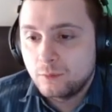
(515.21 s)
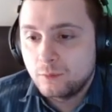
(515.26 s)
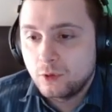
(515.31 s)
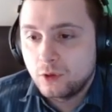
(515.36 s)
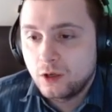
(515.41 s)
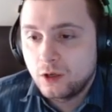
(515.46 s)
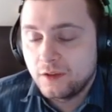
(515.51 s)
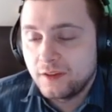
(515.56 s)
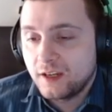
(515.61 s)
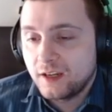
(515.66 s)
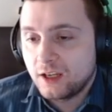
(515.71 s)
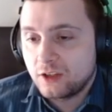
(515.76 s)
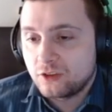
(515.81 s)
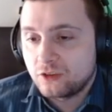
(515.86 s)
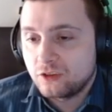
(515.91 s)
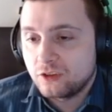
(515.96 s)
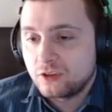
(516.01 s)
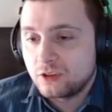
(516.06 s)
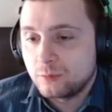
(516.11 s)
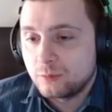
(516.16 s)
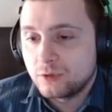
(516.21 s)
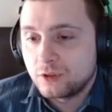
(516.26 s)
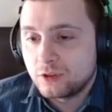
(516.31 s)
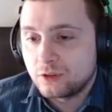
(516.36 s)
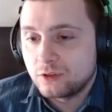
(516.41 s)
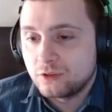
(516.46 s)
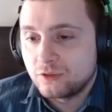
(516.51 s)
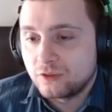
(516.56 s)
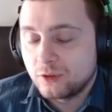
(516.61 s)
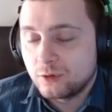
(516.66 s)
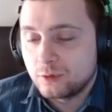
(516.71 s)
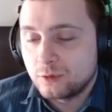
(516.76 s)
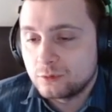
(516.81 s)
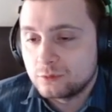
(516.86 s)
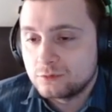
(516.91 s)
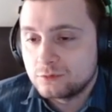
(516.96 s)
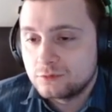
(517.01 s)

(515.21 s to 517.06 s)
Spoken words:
Oh, that actually could have been a good stone.